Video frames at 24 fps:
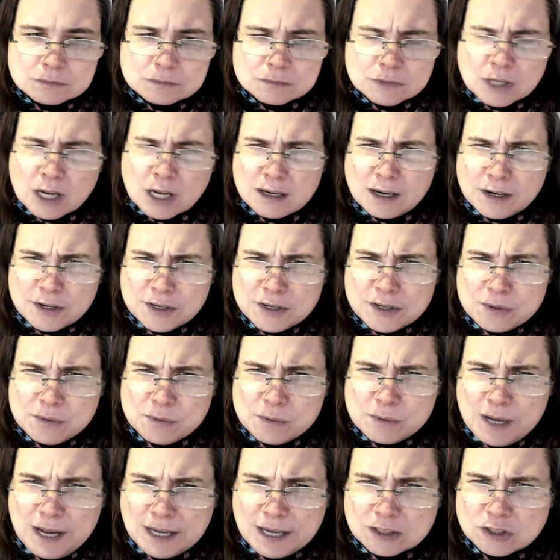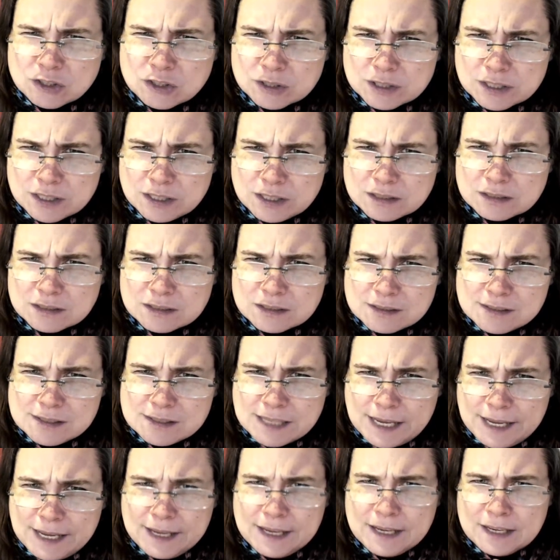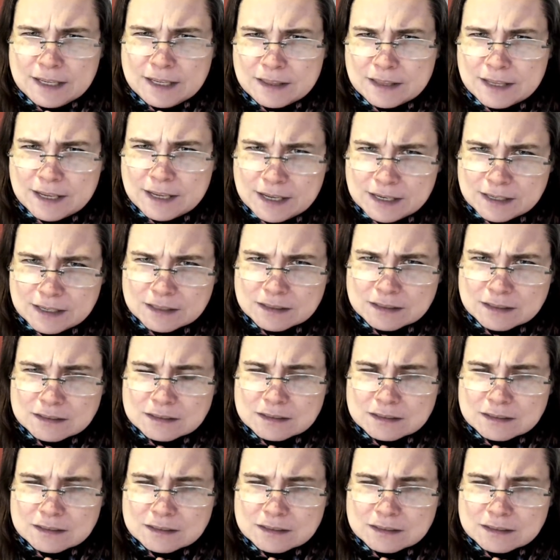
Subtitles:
Are you actually saying that?